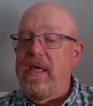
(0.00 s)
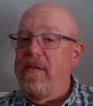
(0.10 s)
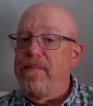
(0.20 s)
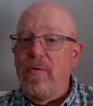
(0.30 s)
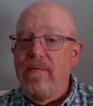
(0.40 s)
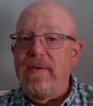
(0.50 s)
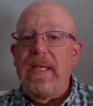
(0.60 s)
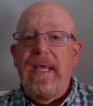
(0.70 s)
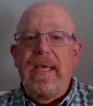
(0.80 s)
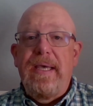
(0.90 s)
It's proven
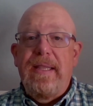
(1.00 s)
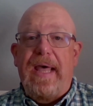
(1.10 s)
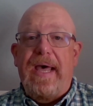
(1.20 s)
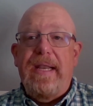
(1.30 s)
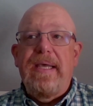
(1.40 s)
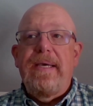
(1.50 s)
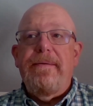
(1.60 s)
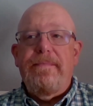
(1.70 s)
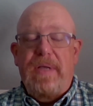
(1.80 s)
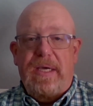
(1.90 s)
that
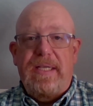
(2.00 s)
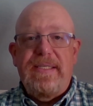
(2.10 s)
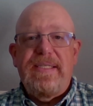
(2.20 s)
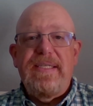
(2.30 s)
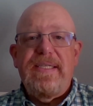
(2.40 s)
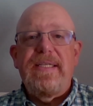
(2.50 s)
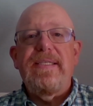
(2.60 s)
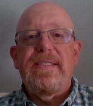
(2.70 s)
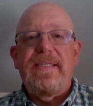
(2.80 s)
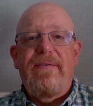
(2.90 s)
a
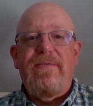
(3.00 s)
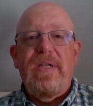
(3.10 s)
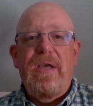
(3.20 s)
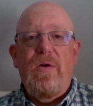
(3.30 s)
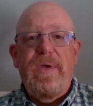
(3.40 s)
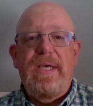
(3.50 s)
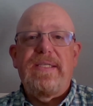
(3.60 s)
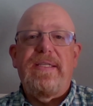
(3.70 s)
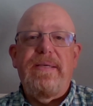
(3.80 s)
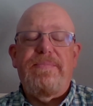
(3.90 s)
consistent 7 day a week
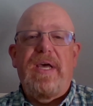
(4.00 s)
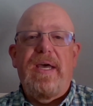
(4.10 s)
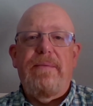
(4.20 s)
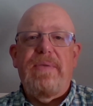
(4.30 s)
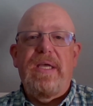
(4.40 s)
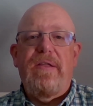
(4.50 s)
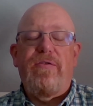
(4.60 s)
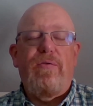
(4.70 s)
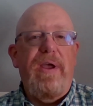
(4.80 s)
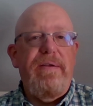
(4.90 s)
sleep time is
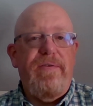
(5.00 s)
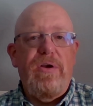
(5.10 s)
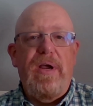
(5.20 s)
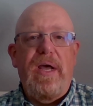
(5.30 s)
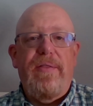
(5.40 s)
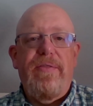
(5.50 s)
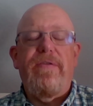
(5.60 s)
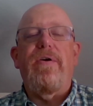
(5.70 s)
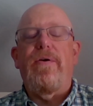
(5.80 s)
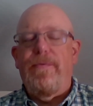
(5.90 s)
great for your health,
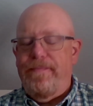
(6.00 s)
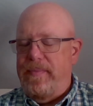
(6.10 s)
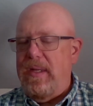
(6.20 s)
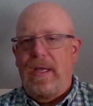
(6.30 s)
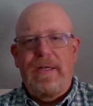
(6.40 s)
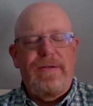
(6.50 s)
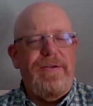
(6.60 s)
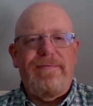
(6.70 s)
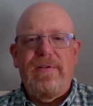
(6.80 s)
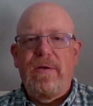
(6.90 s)
so I
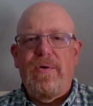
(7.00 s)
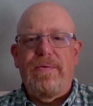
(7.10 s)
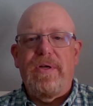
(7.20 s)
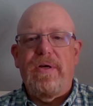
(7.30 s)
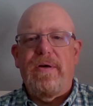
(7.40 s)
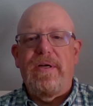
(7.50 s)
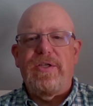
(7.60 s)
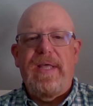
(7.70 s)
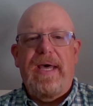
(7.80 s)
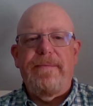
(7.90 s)
definitely want to encourage that.